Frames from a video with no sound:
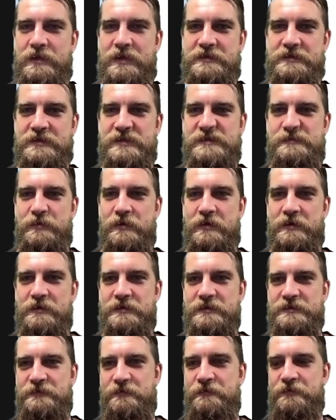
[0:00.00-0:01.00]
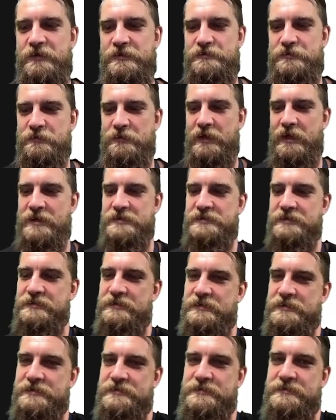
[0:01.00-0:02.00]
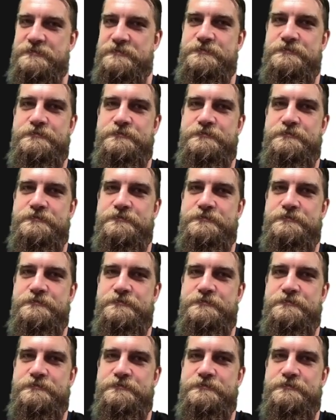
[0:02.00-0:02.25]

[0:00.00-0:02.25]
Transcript: like this part, is visualizing this.